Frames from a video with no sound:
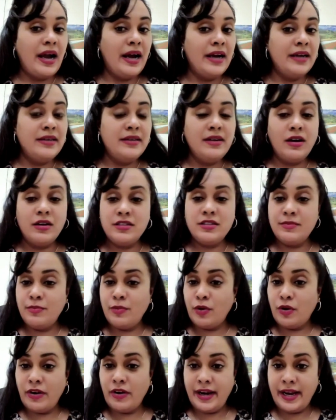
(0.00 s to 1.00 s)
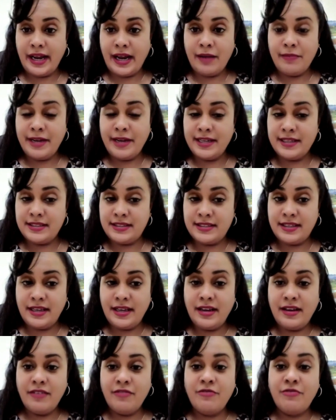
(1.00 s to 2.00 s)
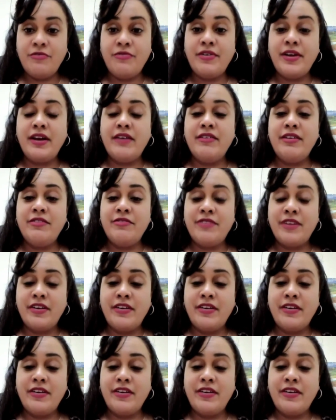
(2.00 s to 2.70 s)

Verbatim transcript: and not boring, I might say, very,